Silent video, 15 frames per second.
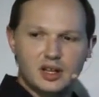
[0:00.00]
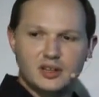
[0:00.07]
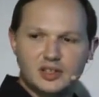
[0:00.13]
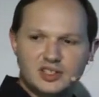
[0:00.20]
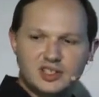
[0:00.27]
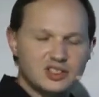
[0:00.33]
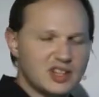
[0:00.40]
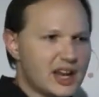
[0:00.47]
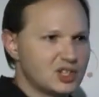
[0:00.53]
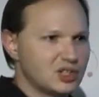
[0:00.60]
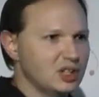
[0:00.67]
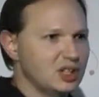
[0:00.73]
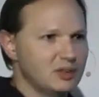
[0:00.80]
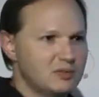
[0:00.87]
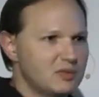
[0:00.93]
This is
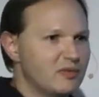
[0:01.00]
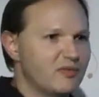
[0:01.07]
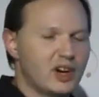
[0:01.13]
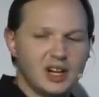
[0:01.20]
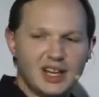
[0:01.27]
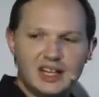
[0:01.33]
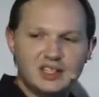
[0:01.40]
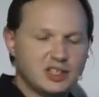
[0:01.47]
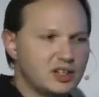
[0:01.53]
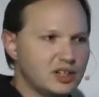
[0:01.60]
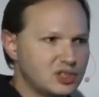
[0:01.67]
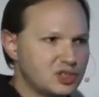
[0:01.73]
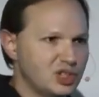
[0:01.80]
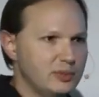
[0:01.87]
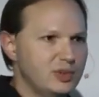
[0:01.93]
actually very easy to
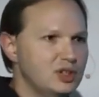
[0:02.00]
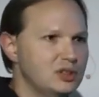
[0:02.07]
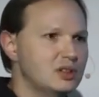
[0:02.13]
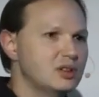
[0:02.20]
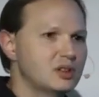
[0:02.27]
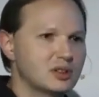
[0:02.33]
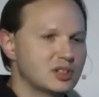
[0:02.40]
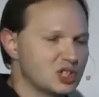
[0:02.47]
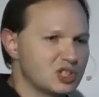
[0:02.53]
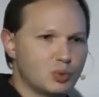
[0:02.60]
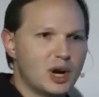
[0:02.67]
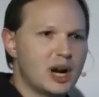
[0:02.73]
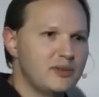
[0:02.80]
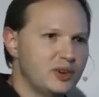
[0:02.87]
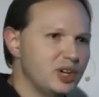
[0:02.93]
distribute. It's just
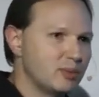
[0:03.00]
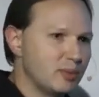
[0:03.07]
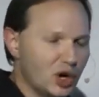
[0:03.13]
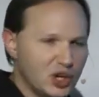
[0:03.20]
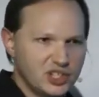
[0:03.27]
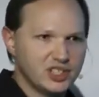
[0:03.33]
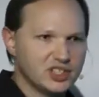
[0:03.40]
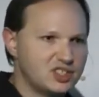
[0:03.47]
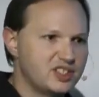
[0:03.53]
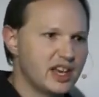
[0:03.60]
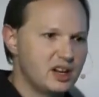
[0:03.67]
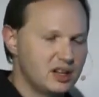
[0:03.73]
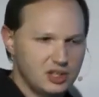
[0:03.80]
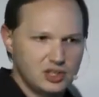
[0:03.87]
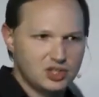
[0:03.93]
wherever you're merging this
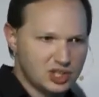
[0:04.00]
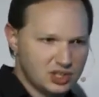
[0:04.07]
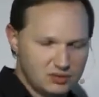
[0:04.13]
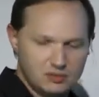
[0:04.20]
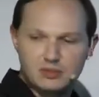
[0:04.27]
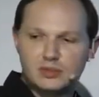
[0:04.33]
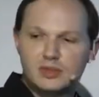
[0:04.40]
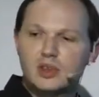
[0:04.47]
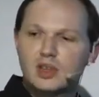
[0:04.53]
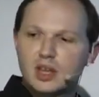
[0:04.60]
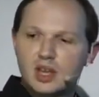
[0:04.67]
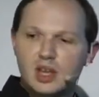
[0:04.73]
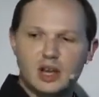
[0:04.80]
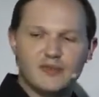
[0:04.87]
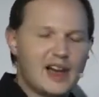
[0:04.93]
data, you just
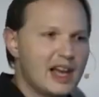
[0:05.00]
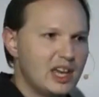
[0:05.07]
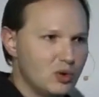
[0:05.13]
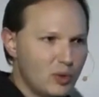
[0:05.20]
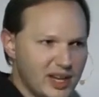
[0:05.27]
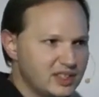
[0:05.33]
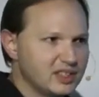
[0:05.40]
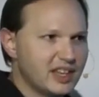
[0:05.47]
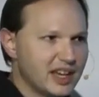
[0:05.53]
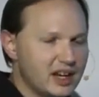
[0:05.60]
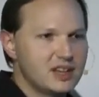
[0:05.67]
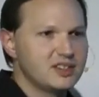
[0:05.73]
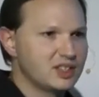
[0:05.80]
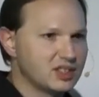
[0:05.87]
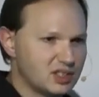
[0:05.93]
evaluate the data
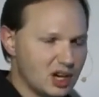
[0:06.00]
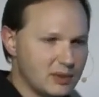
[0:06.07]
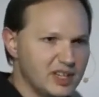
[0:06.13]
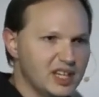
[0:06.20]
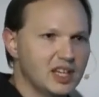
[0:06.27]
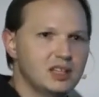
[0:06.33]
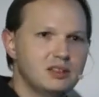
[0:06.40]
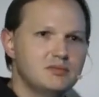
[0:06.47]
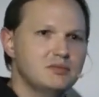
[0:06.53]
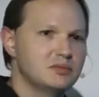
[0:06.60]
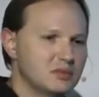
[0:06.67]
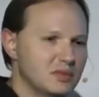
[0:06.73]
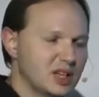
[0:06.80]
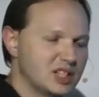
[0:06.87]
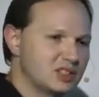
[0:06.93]
as it's coming in,
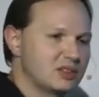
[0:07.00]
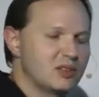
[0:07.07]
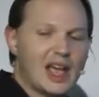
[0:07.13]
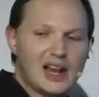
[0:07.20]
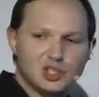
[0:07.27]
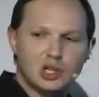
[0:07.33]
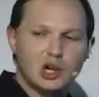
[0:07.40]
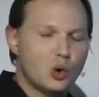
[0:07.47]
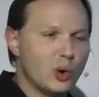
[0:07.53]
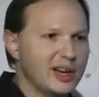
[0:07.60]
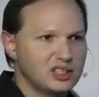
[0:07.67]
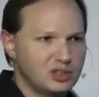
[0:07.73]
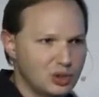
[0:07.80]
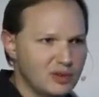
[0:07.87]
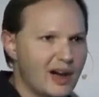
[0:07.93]
It's actually
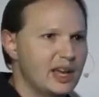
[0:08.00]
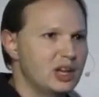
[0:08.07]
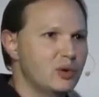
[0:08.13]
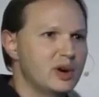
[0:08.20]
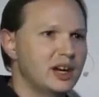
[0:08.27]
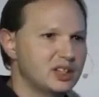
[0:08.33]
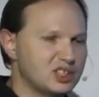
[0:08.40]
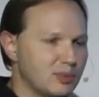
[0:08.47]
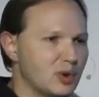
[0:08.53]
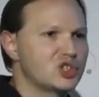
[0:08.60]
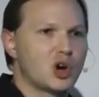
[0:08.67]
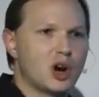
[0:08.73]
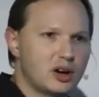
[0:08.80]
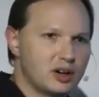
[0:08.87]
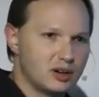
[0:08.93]
quick to evaluate it. It's much
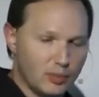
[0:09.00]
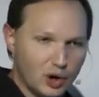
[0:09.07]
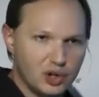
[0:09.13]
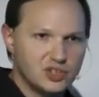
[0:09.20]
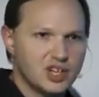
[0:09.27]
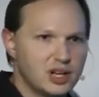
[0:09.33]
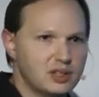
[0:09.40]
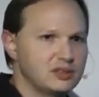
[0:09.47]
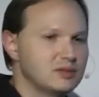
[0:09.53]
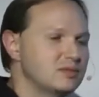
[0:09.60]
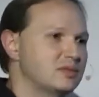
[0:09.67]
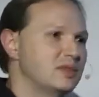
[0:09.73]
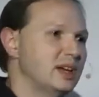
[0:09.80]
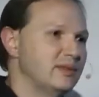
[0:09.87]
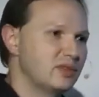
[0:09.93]
harder to merge that
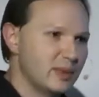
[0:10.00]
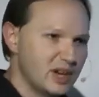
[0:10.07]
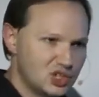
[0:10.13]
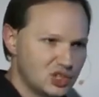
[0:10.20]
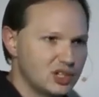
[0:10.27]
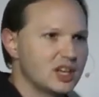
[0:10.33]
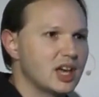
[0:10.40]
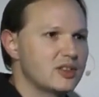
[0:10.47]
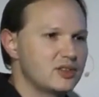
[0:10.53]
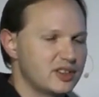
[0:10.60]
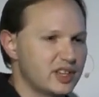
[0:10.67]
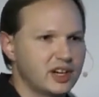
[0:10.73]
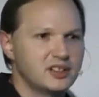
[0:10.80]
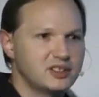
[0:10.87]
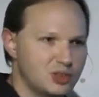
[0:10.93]
information together
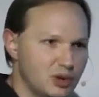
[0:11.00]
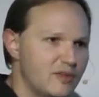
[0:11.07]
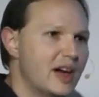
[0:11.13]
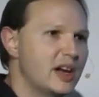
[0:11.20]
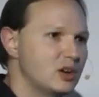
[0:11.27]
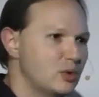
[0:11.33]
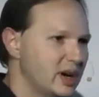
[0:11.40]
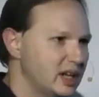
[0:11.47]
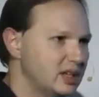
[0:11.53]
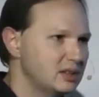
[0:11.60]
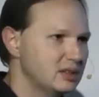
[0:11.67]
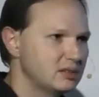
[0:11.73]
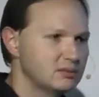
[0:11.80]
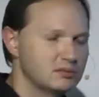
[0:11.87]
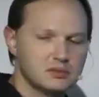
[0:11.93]
than it is to evaluate
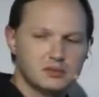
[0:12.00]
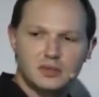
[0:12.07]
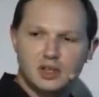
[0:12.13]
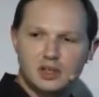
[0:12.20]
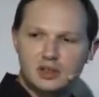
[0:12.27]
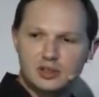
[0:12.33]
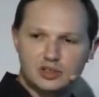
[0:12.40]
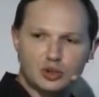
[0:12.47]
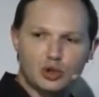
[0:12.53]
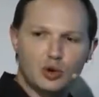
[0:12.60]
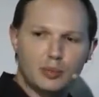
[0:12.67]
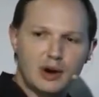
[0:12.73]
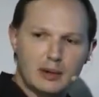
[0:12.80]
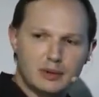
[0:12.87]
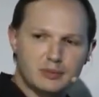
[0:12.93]
it. So no
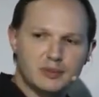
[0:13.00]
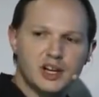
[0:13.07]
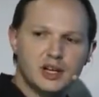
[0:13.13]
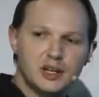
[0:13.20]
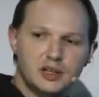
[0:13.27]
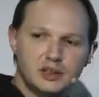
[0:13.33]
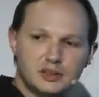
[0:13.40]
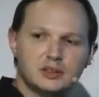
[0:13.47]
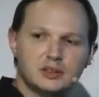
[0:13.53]
problem there.